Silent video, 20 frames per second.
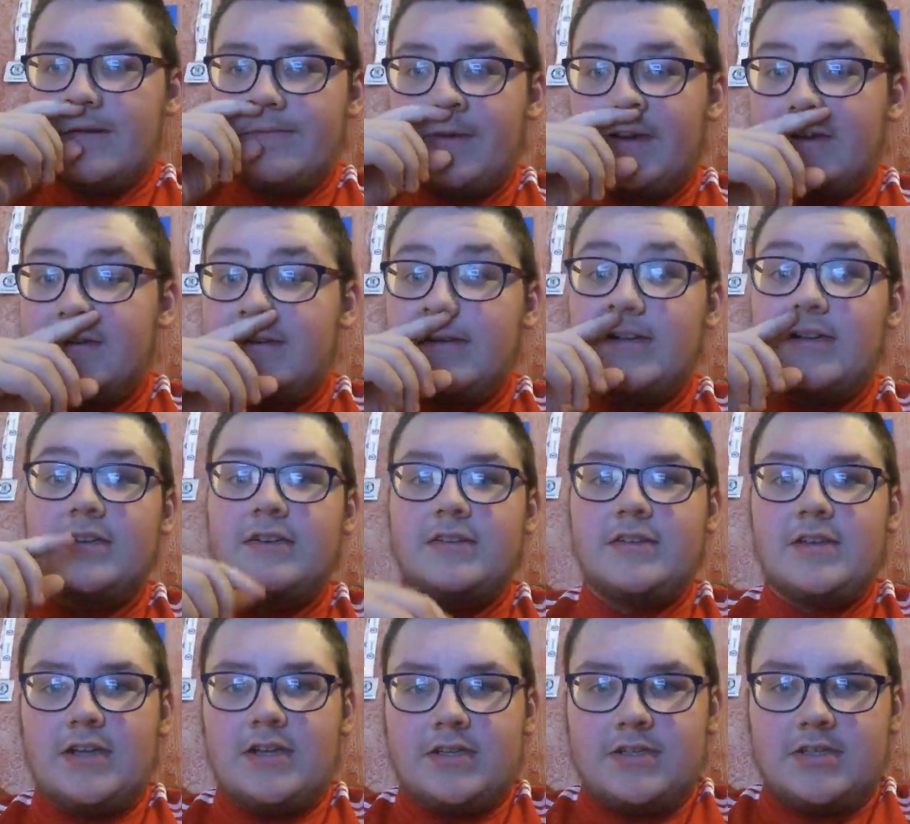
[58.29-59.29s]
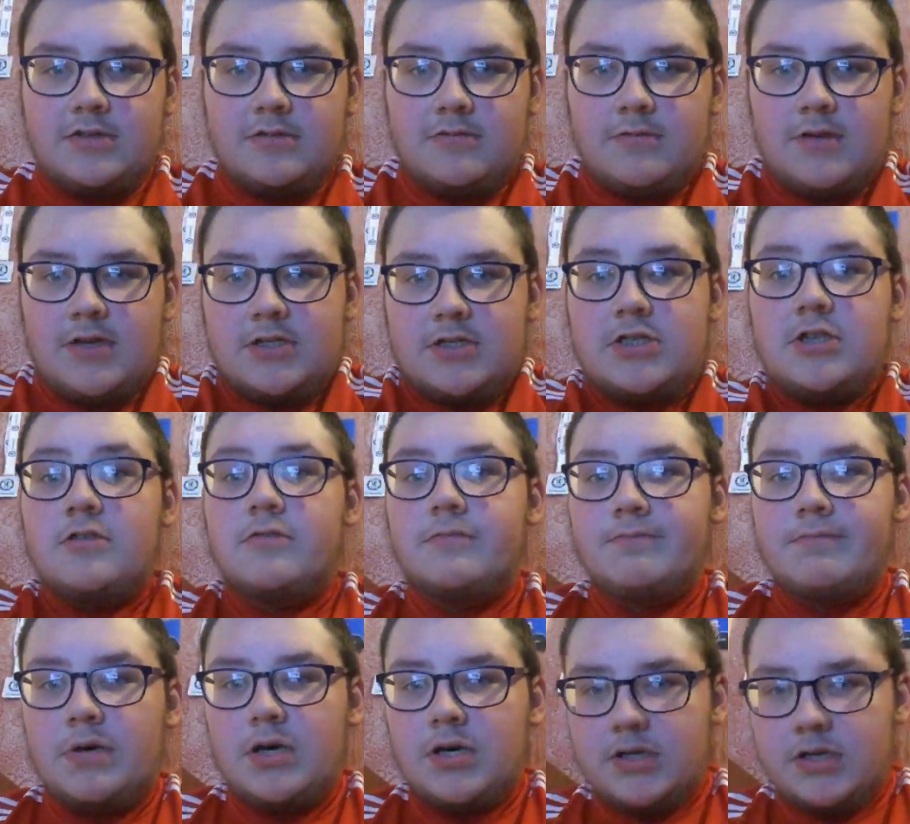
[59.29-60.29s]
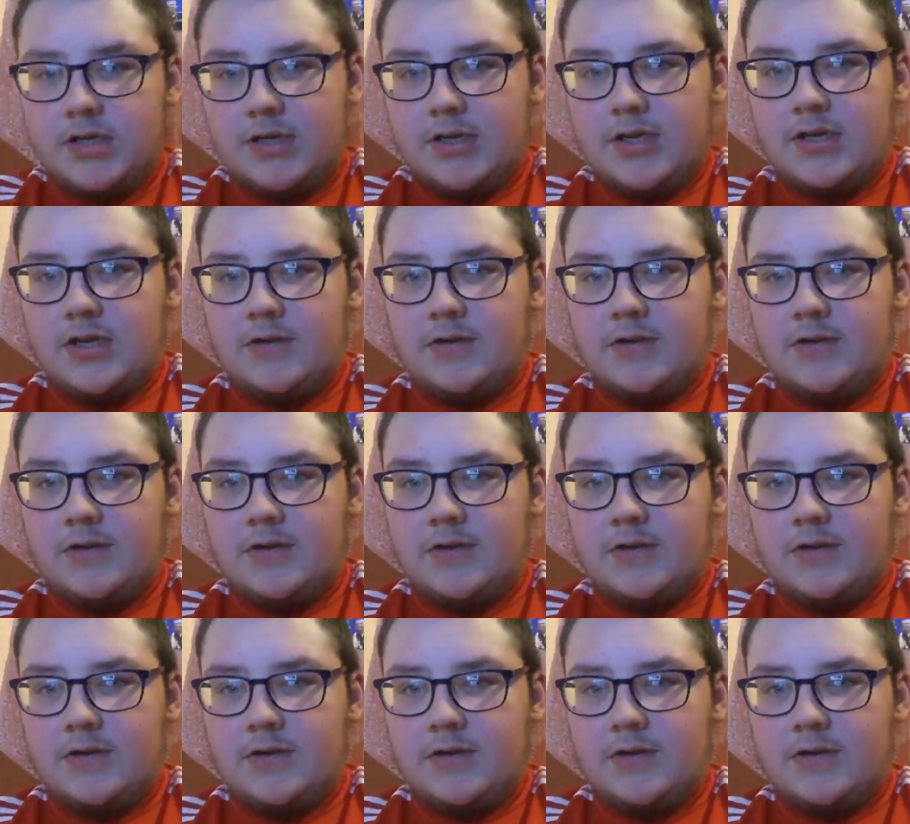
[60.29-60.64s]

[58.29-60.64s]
Thank you, John, to Sean Boy,